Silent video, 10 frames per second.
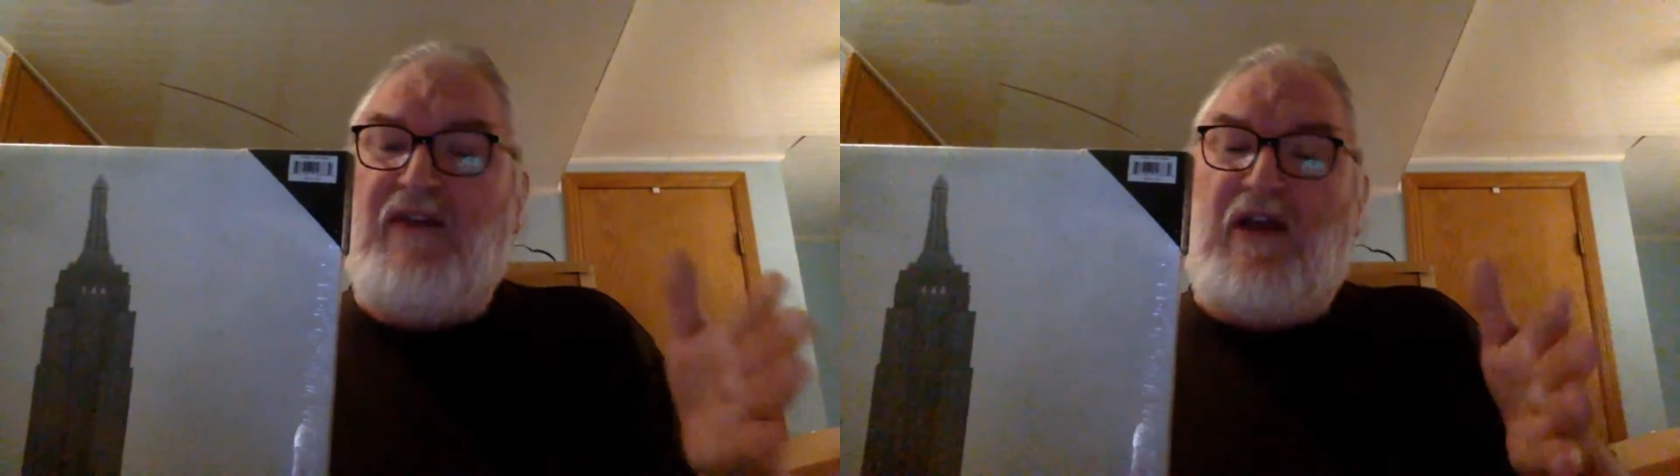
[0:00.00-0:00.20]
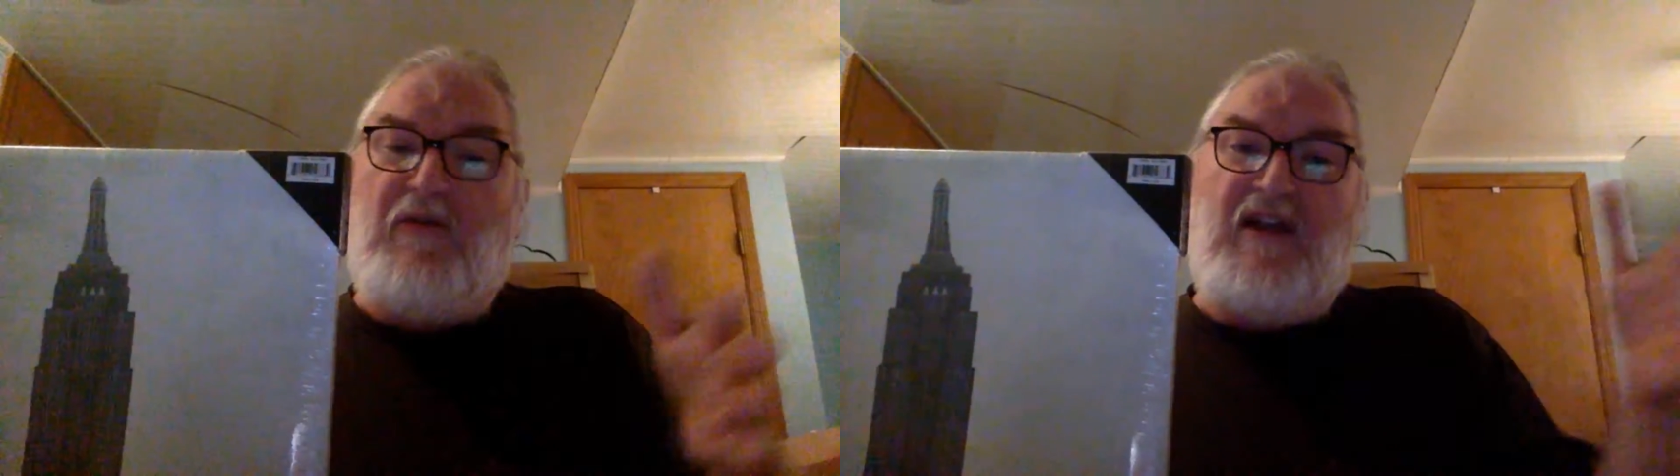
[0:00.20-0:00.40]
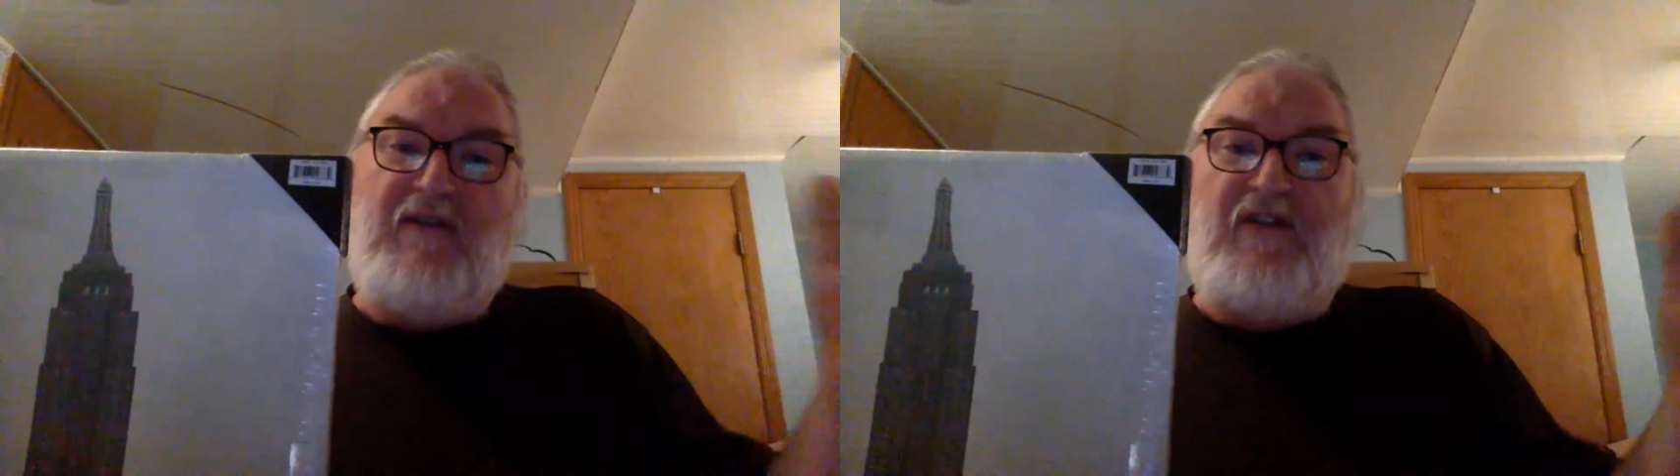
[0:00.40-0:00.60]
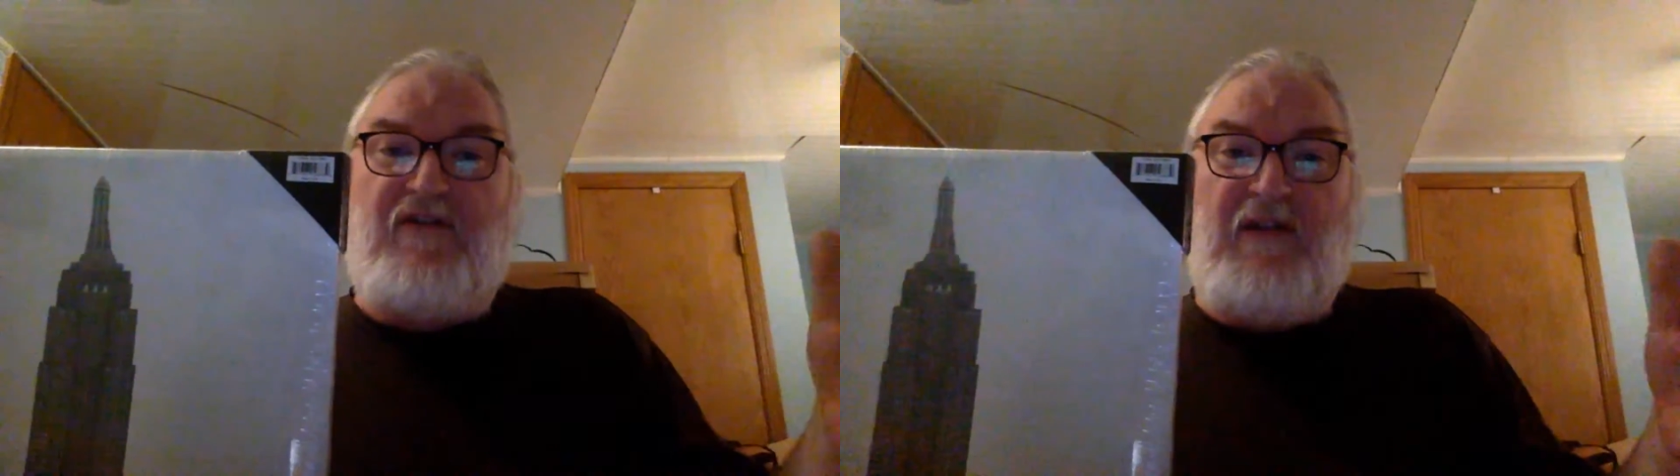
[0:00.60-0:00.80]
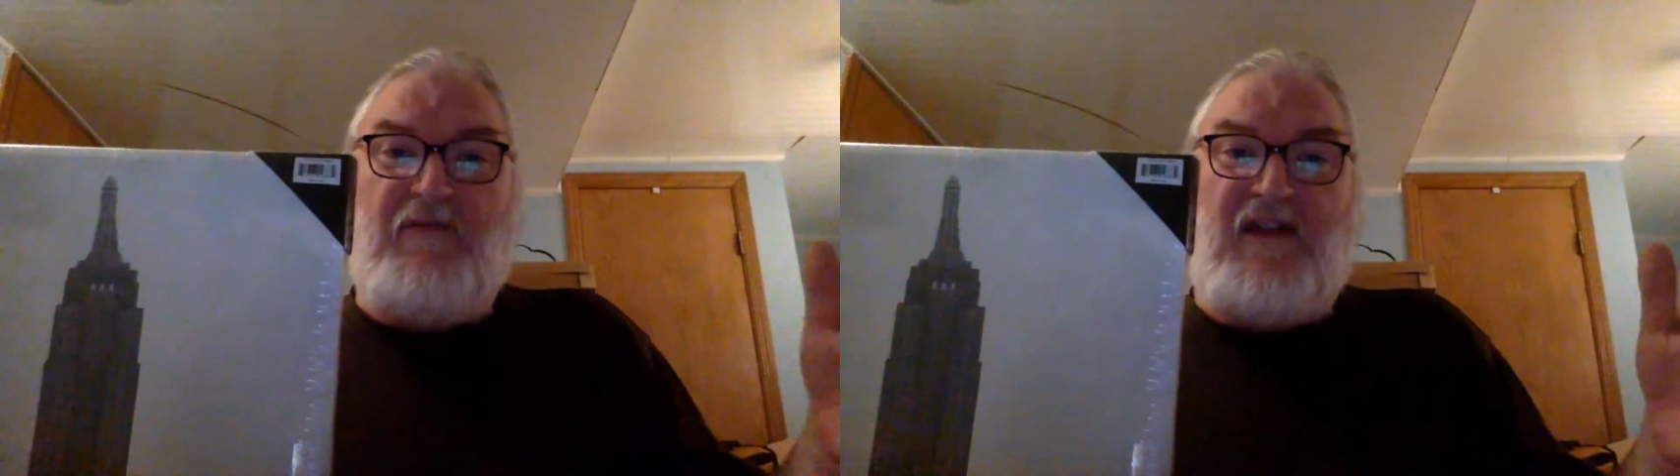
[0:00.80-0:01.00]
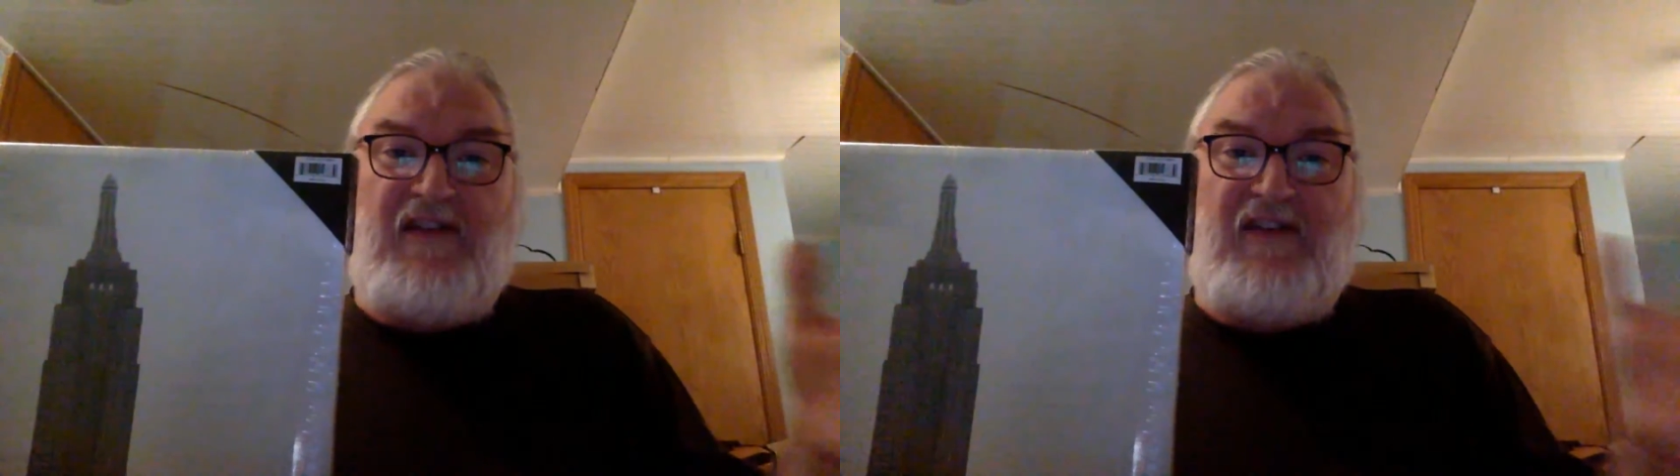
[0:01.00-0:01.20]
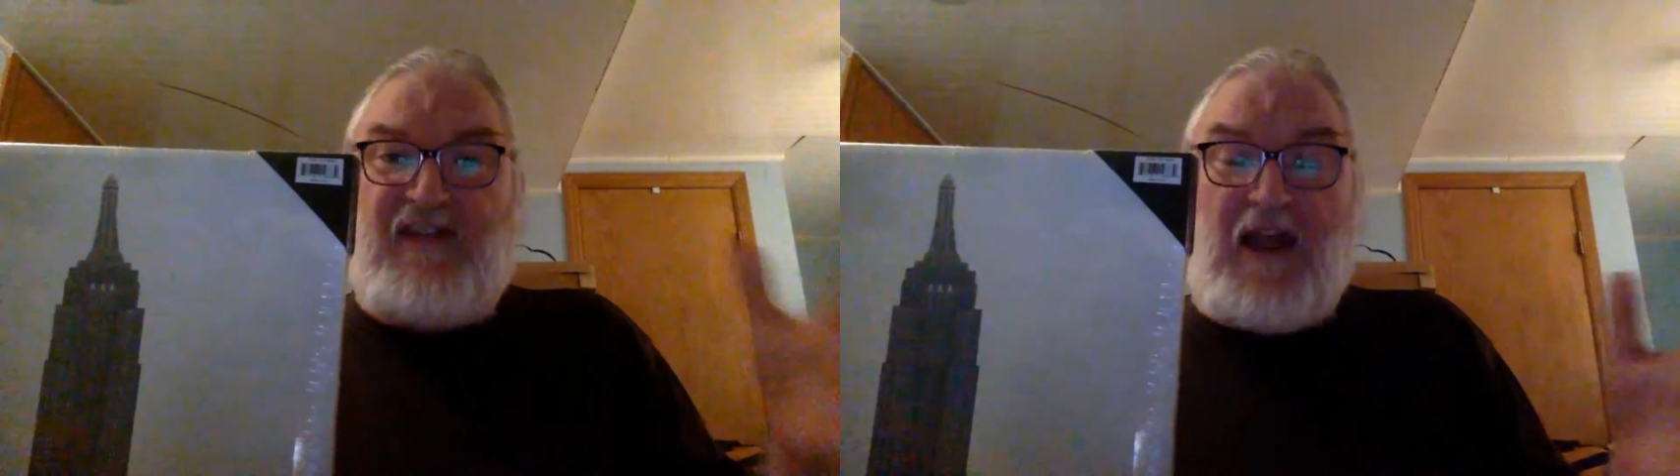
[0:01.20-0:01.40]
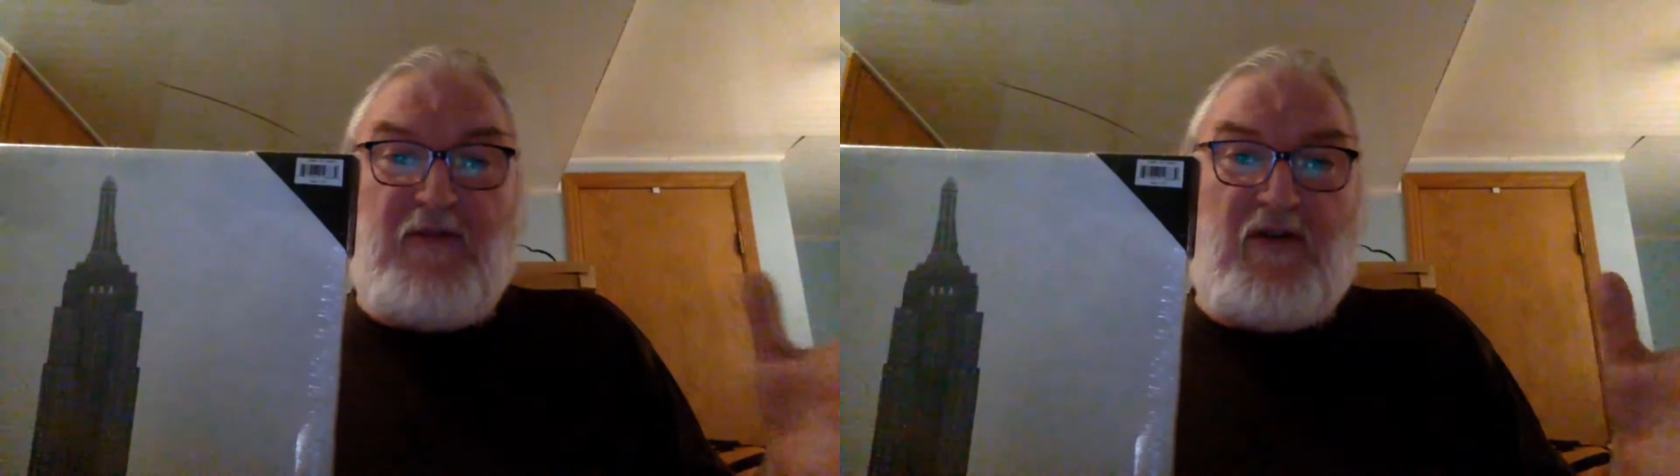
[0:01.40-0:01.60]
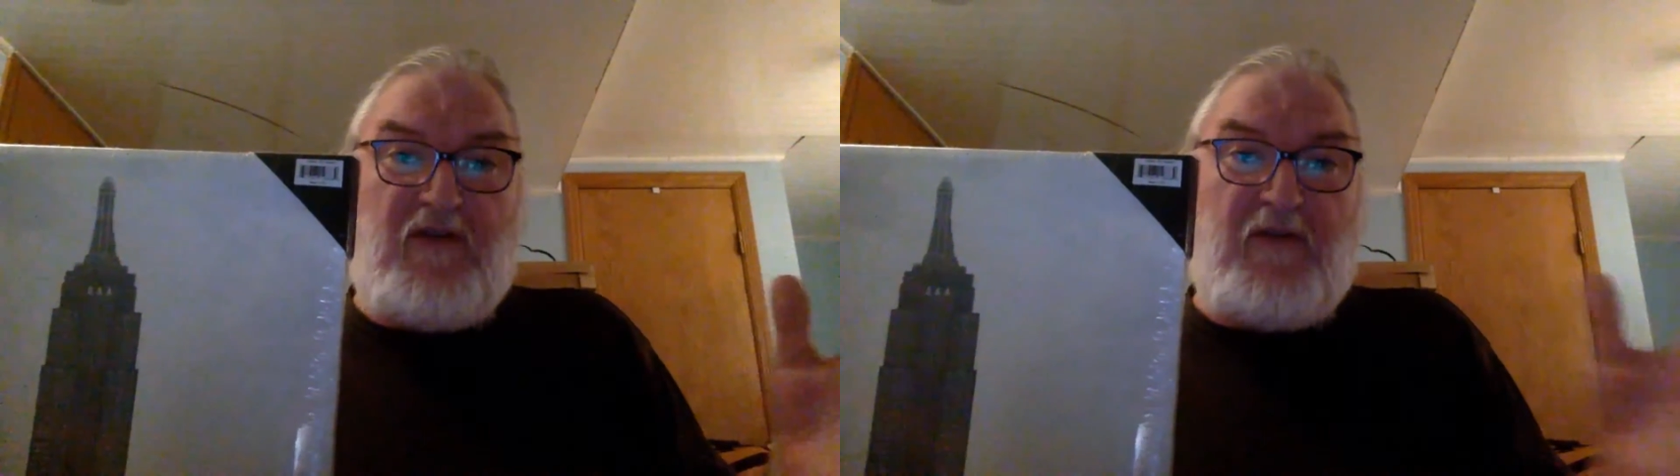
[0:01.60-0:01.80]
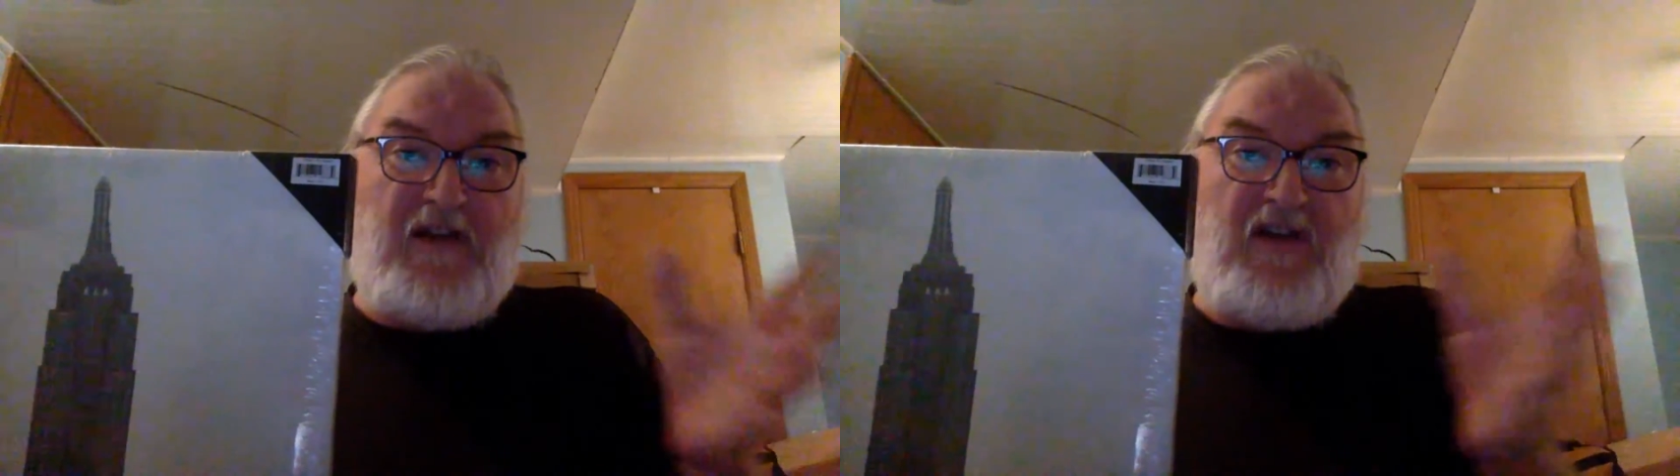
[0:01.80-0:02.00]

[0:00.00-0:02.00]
They would never dream that Samuel would have been